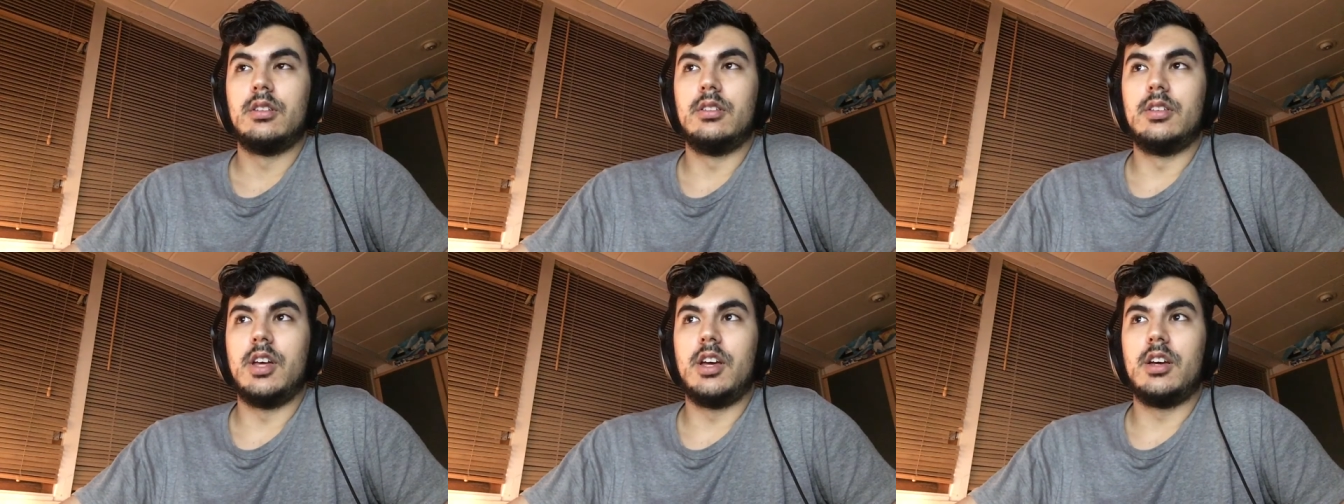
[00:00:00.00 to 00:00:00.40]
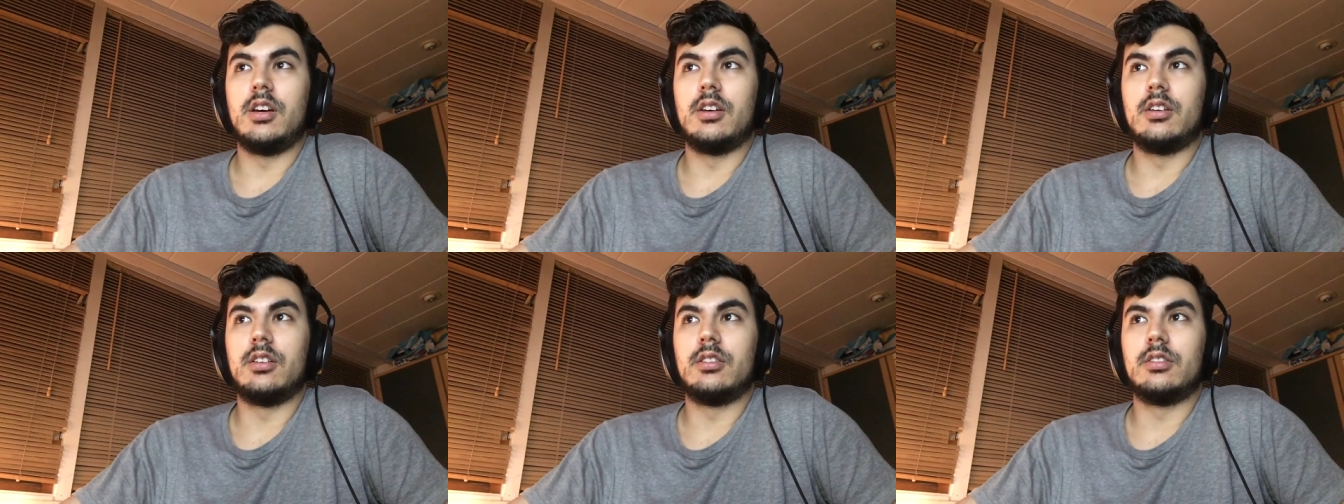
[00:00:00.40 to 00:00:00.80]
they
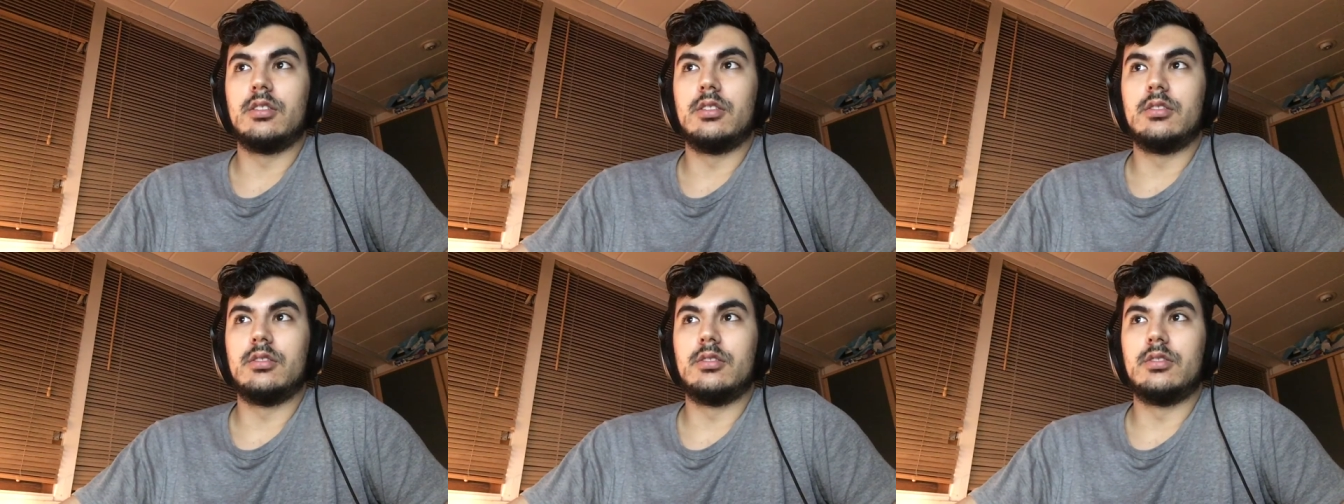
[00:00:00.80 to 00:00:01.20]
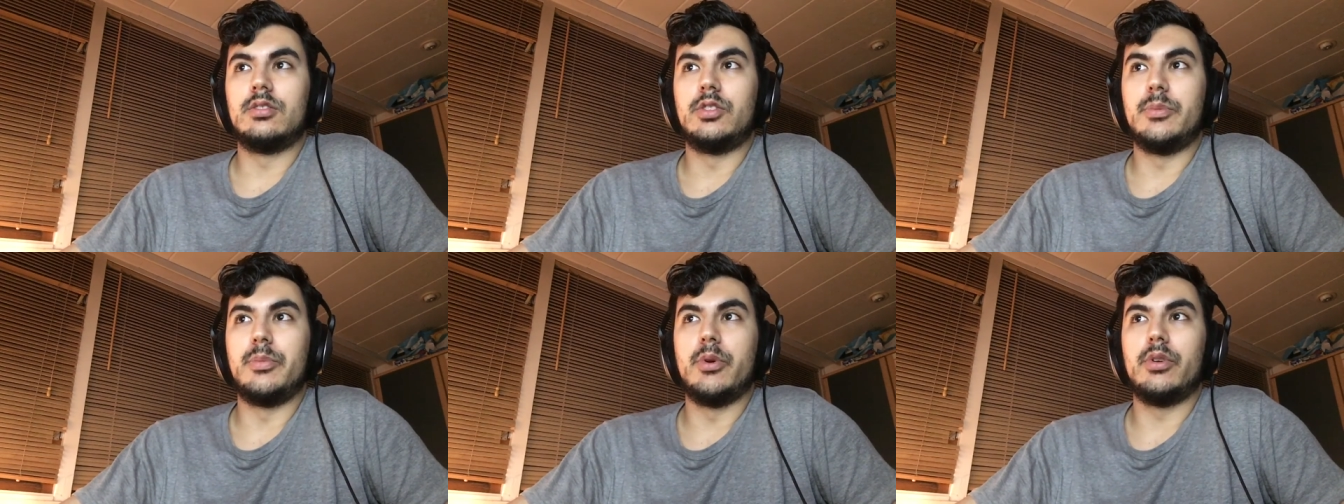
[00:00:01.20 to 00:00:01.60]
are
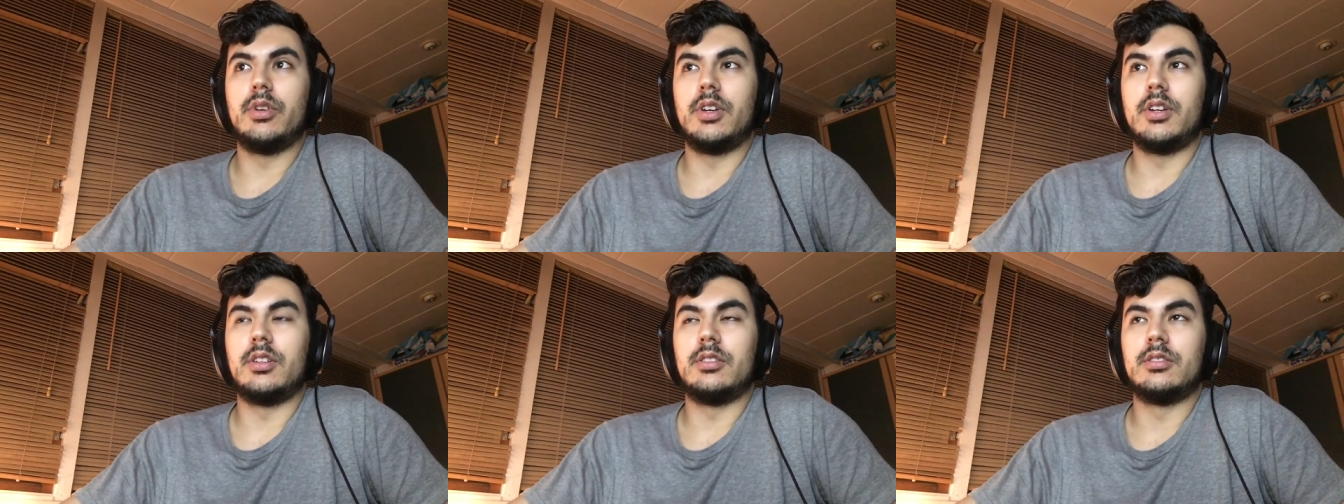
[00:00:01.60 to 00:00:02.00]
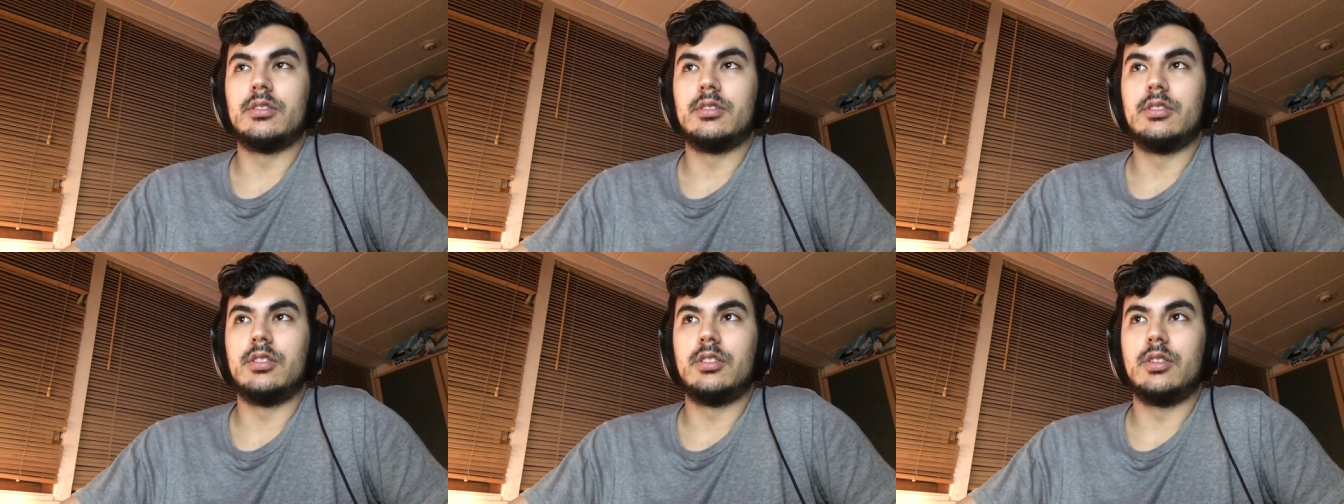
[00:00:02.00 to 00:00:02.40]
supporting
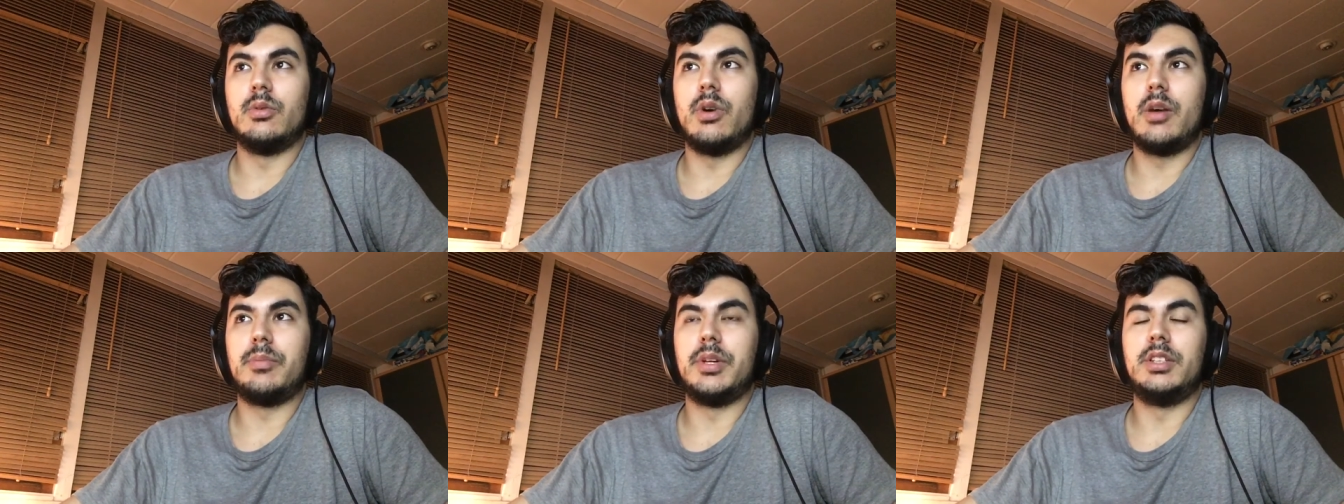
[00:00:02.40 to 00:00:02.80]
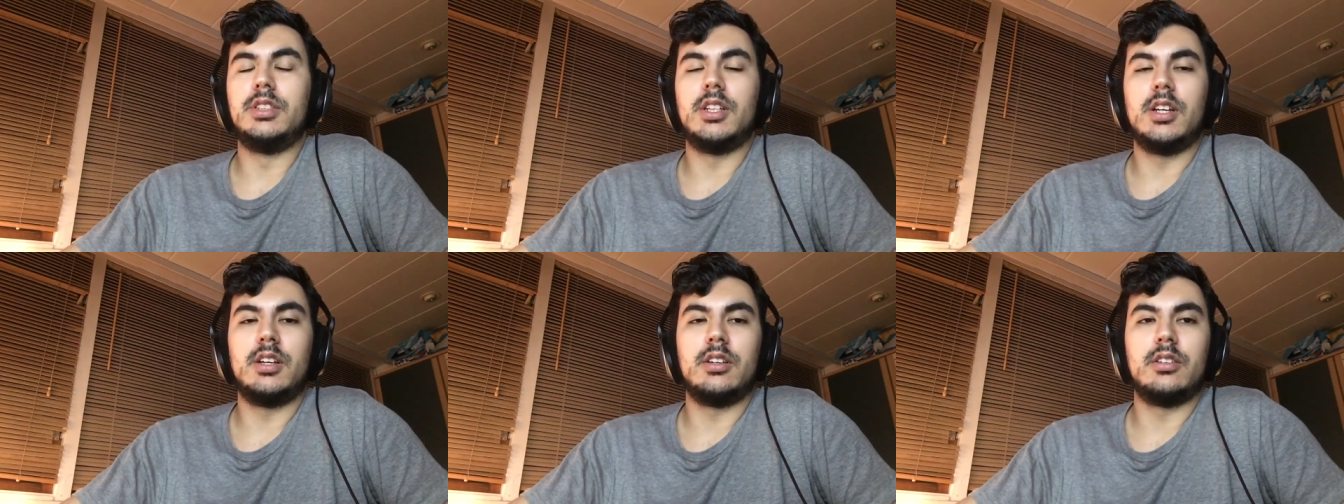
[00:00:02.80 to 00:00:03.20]
the
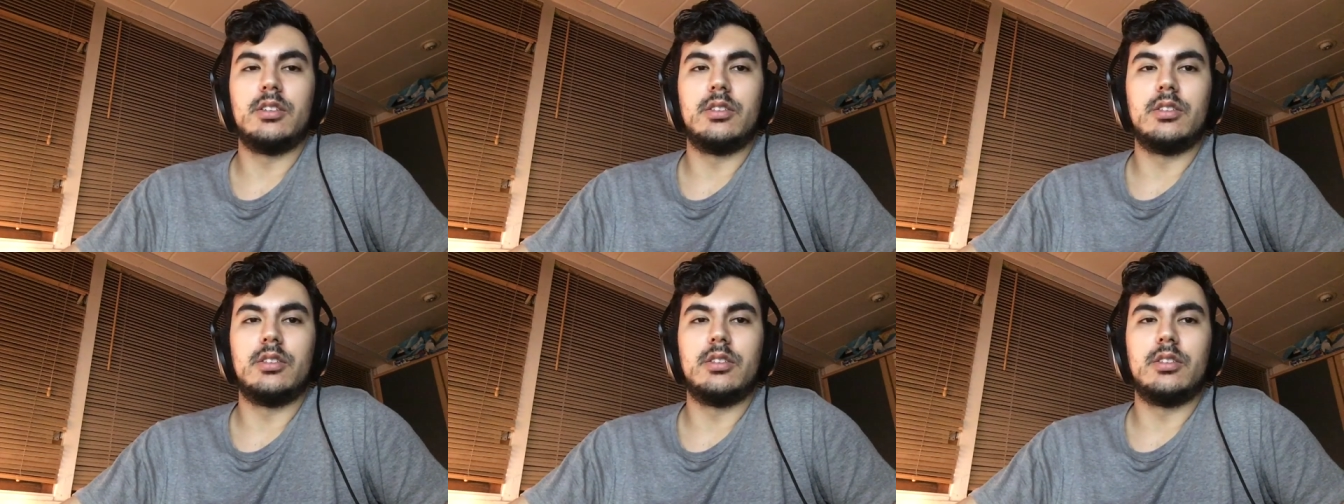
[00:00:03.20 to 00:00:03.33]
YPG,